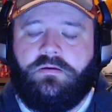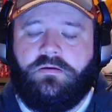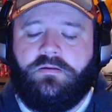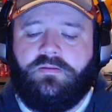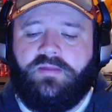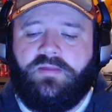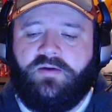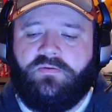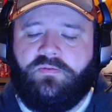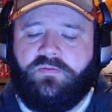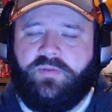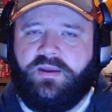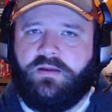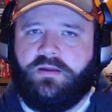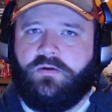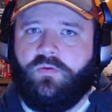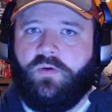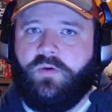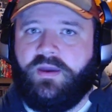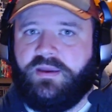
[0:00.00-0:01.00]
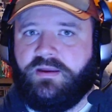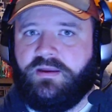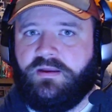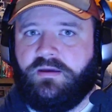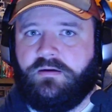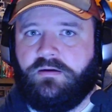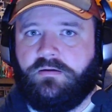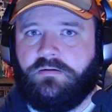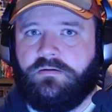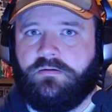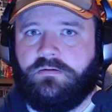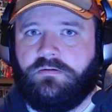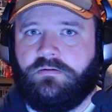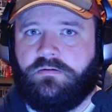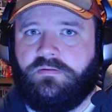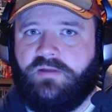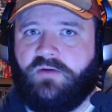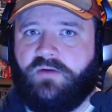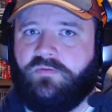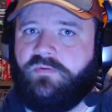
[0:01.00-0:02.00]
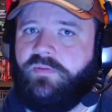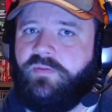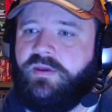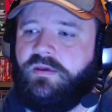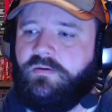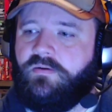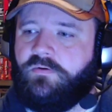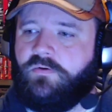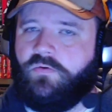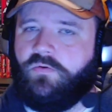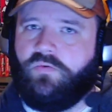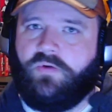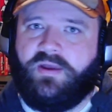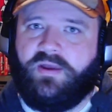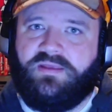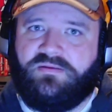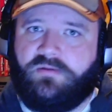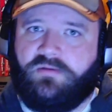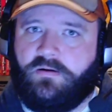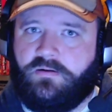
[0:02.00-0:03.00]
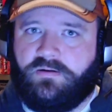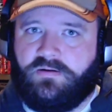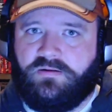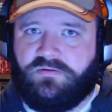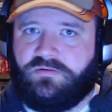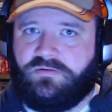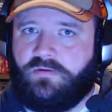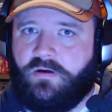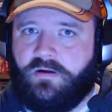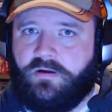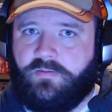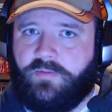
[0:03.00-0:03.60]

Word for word: That would be an awakening. That would be a great darkness on